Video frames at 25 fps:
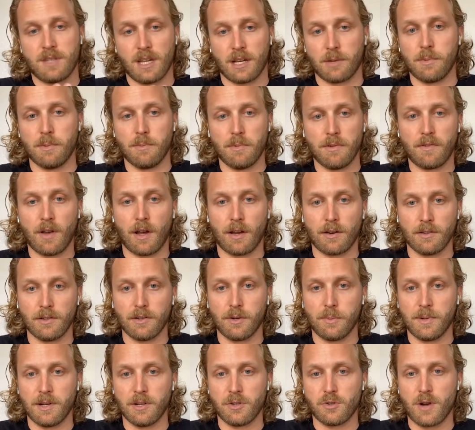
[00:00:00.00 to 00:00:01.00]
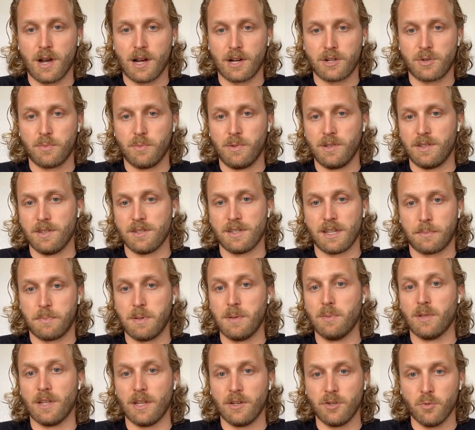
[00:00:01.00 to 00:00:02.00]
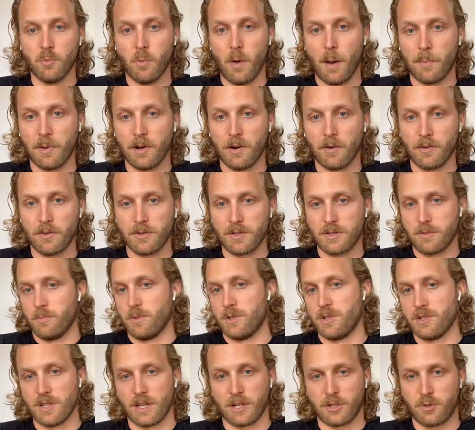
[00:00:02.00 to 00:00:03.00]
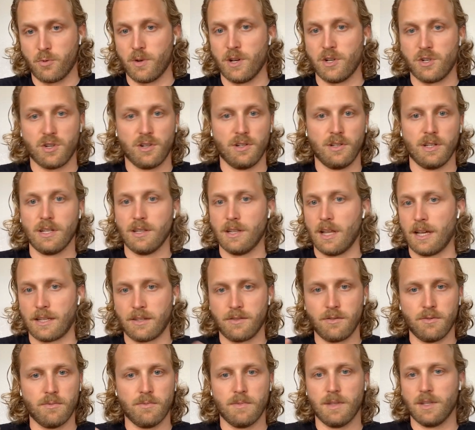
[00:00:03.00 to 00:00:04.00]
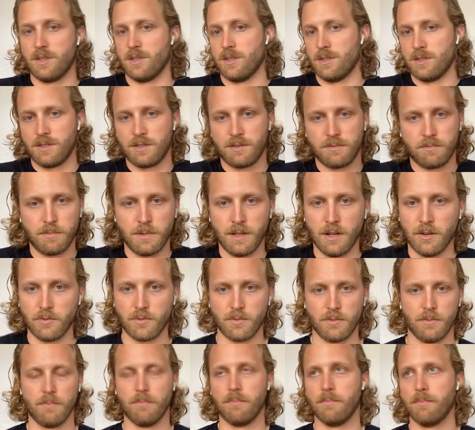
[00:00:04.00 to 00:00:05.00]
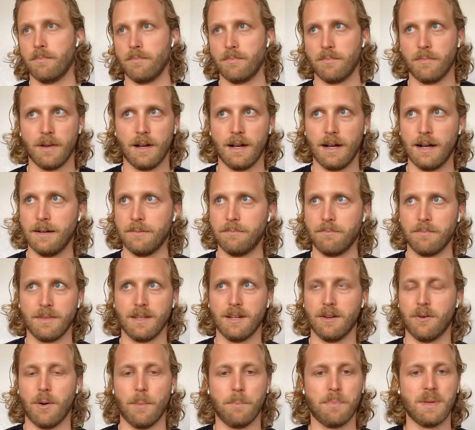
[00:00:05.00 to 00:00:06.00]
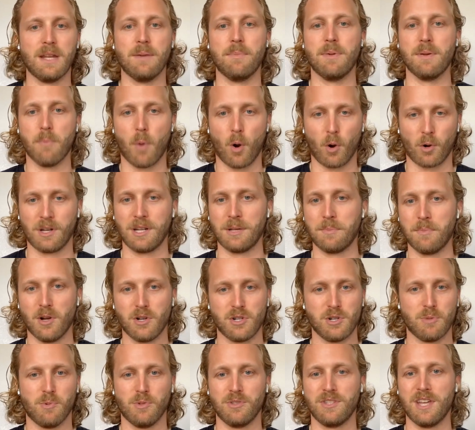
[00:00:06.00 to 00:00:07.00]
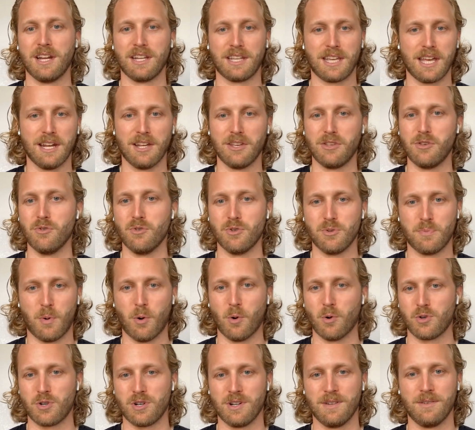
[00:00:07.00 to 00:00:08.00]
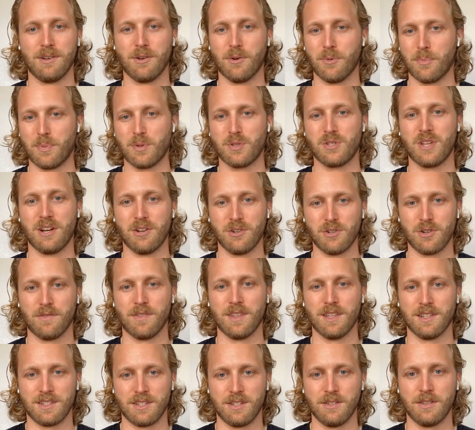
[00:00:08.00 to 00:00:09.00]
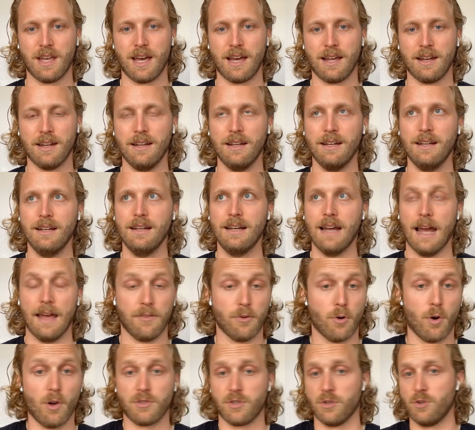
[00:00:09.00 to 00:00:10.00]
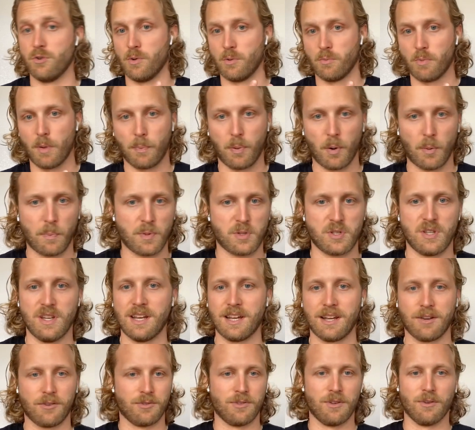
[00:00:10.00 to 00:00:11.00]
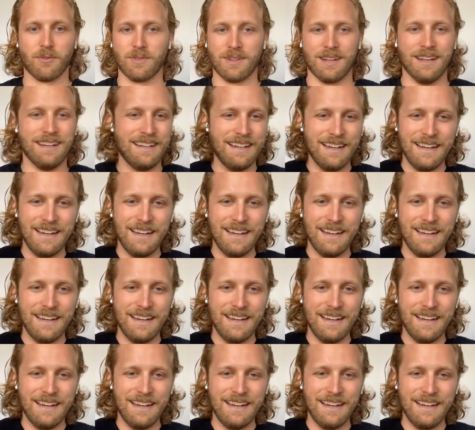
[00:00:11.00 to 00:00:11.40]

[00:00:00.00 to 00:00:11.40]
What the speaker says: segment we've gotten a little bit of traction with is like people that do webinars, which is like traditionally like this is, a B2B marketing budget will dedicate a huge portion, percentage of this to that. And they're also doing repurposing, or they're,